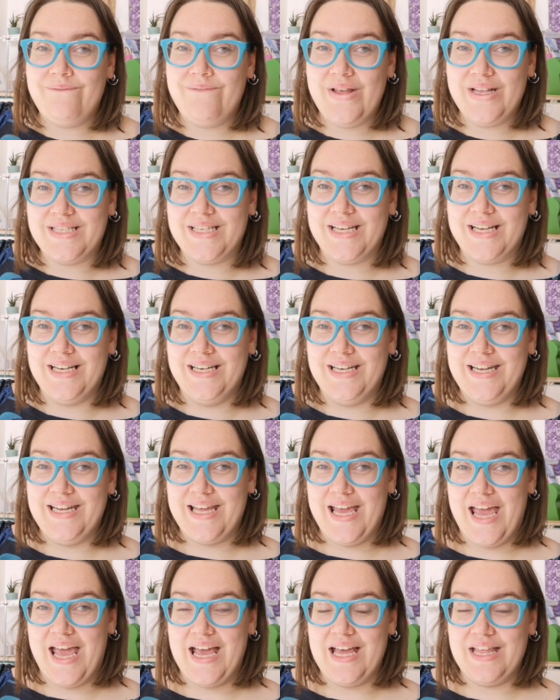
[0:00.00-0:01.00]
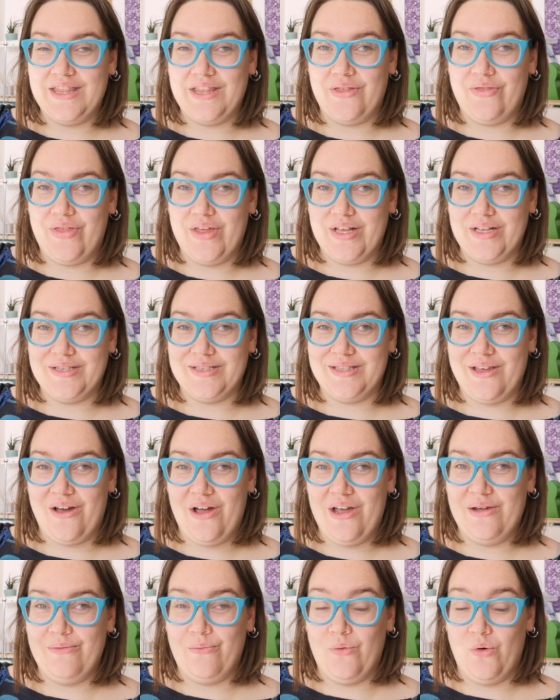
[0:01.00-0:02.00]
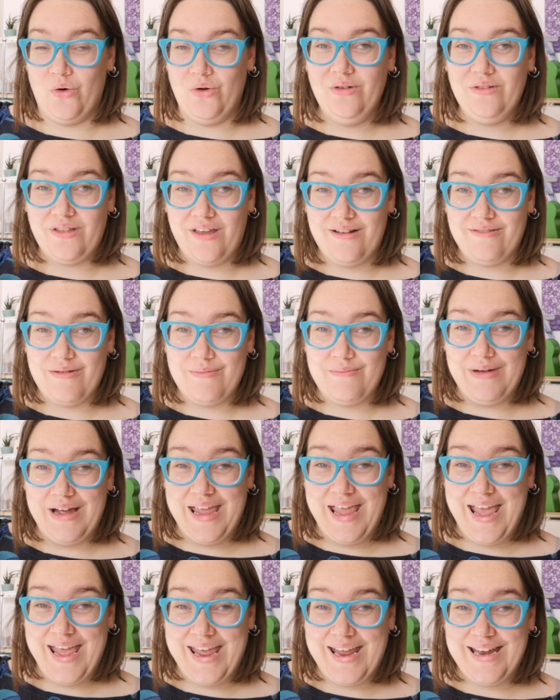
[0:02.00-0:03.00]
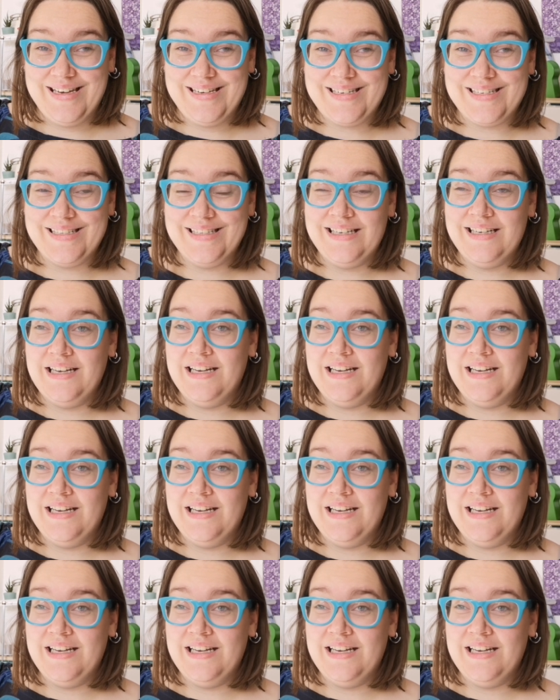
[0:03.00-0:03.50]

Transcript: physically get the things that I want that are in my head